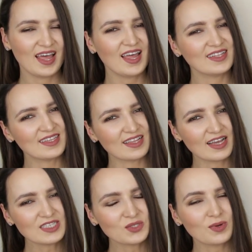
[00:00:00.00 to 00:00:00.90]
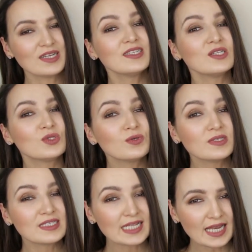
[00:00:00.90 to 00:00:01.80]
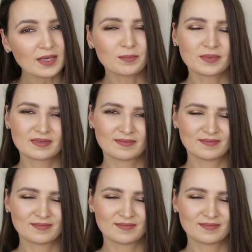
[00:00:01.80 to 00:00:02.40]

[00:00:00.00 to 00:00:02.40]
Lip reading: And the last one, to sleep.